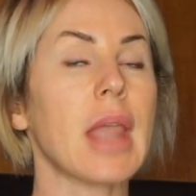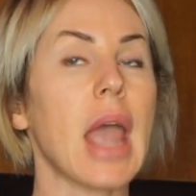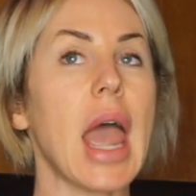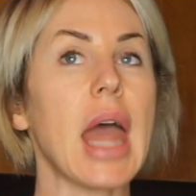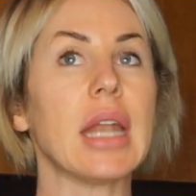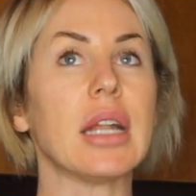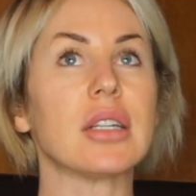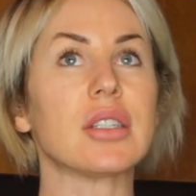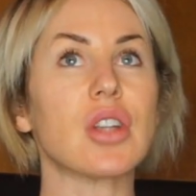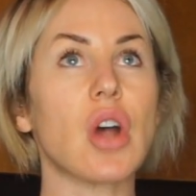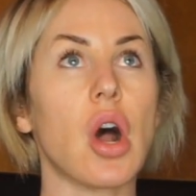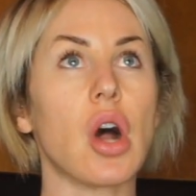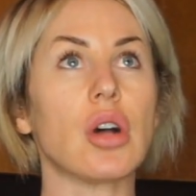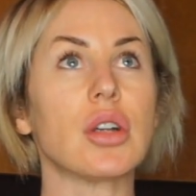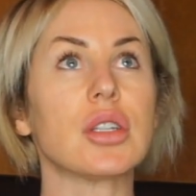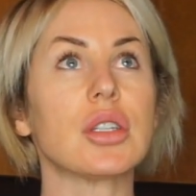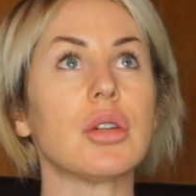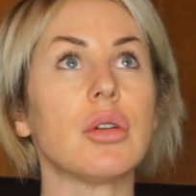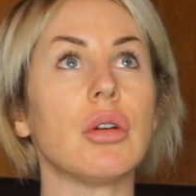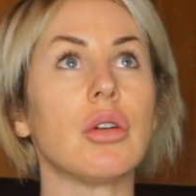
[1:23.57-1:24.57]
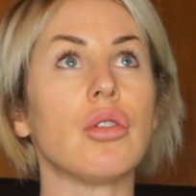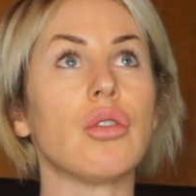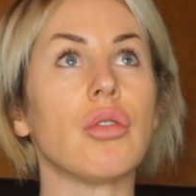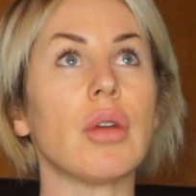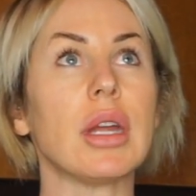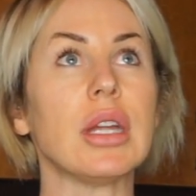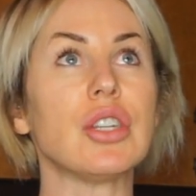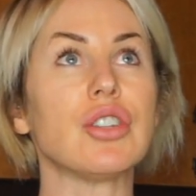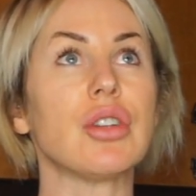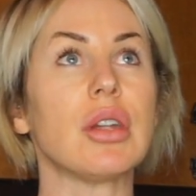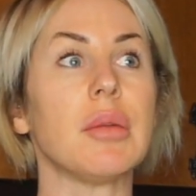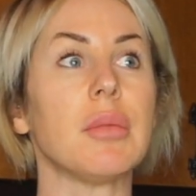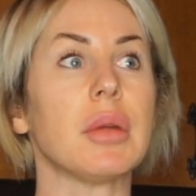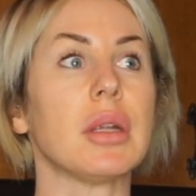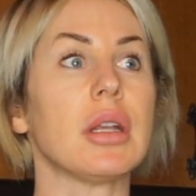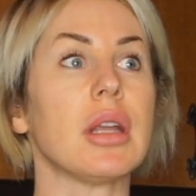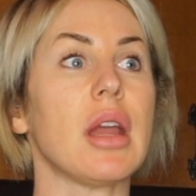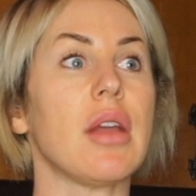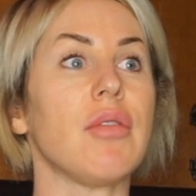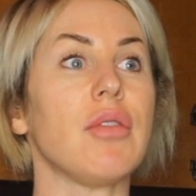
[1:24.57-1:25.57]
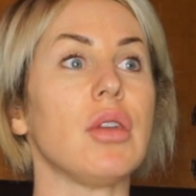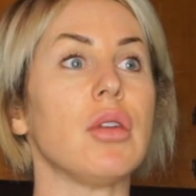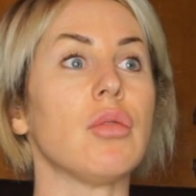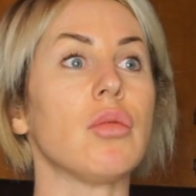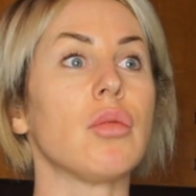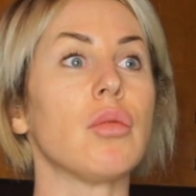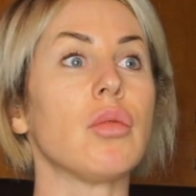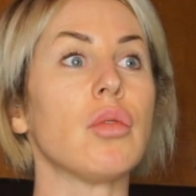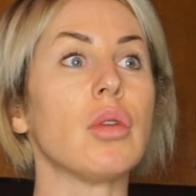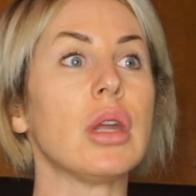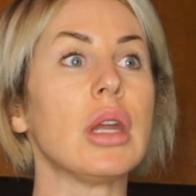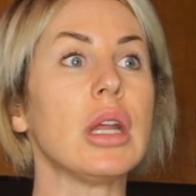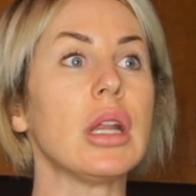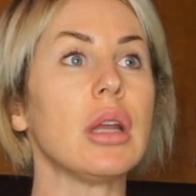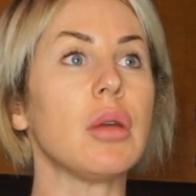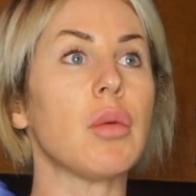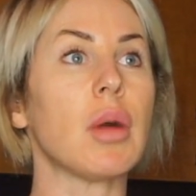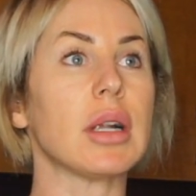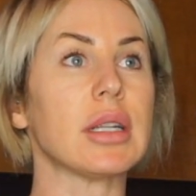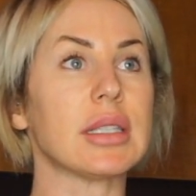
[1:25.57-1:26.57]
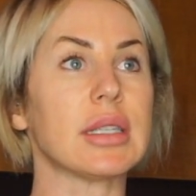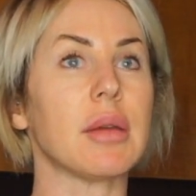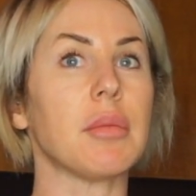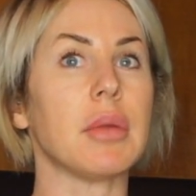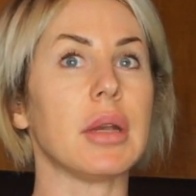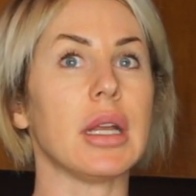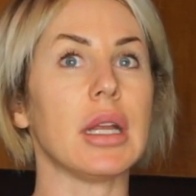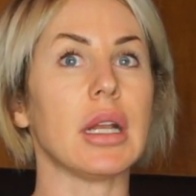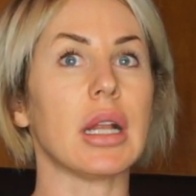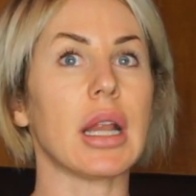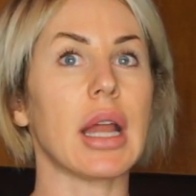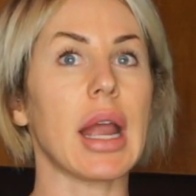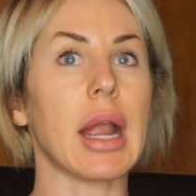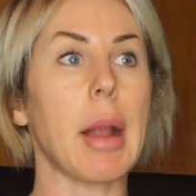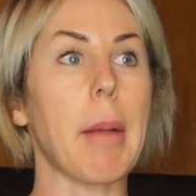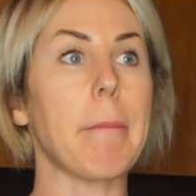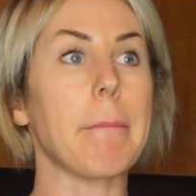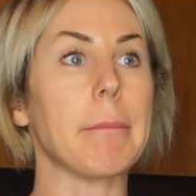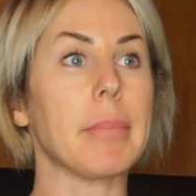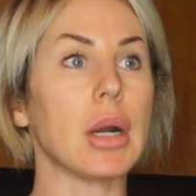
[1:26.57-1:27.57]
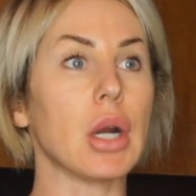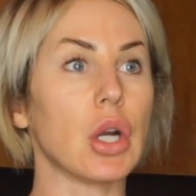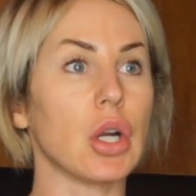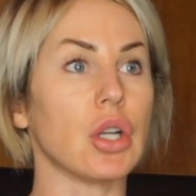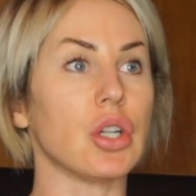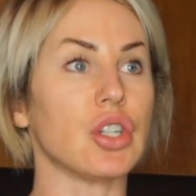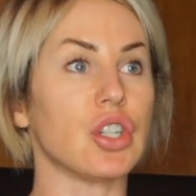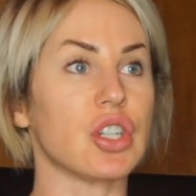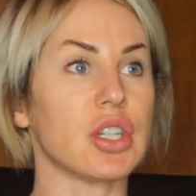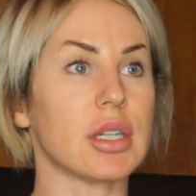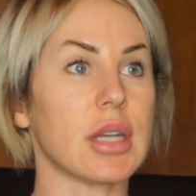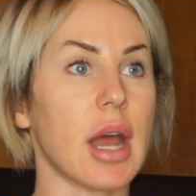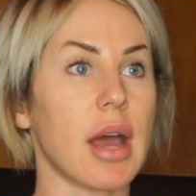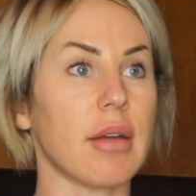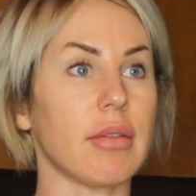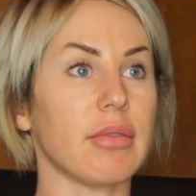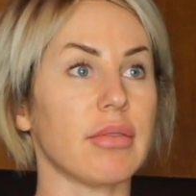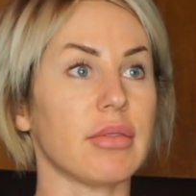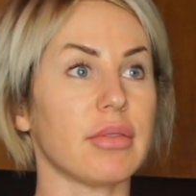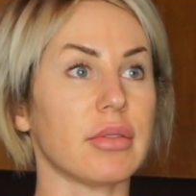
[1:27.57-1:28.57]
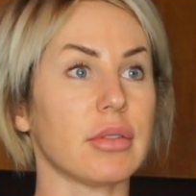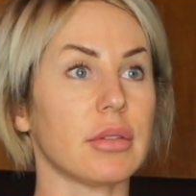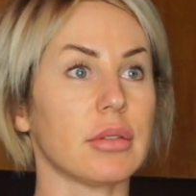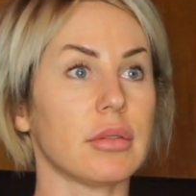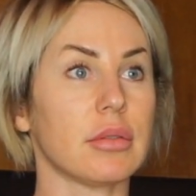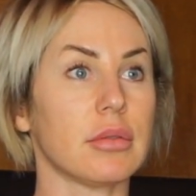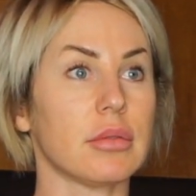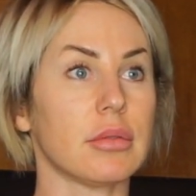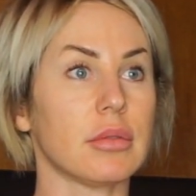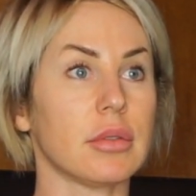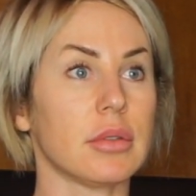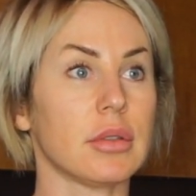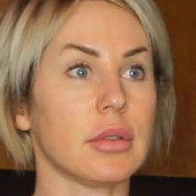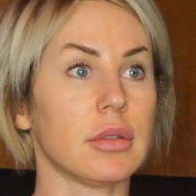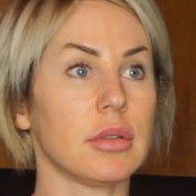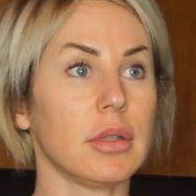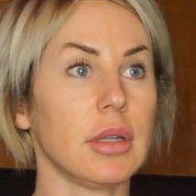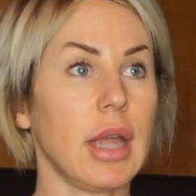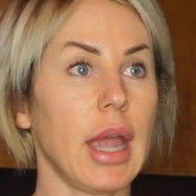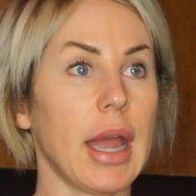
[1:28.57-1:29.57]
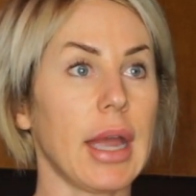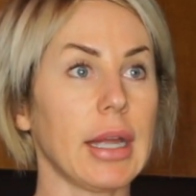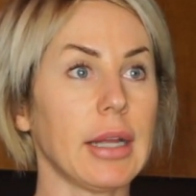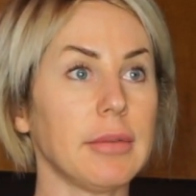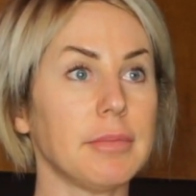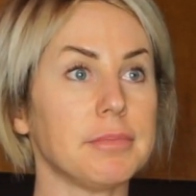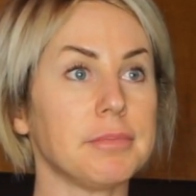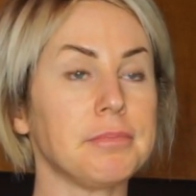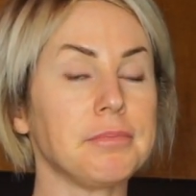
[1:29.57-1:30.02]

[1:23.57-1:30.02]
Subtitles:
And it's also a great treatment if you really want somebody to like purge stuff. Okay.